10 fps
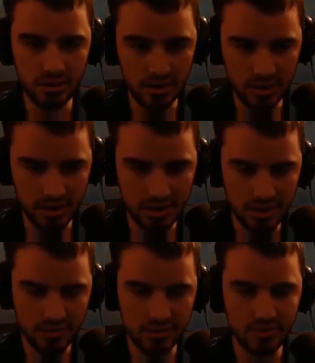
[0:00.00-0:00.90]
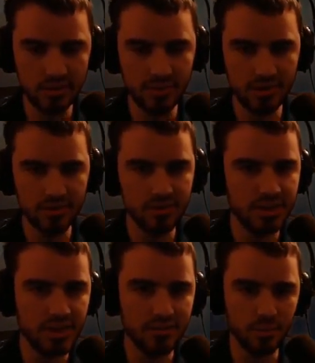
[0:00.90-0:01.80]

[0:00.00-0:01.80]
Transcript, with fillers: uh, he'd have to. I mean, TF's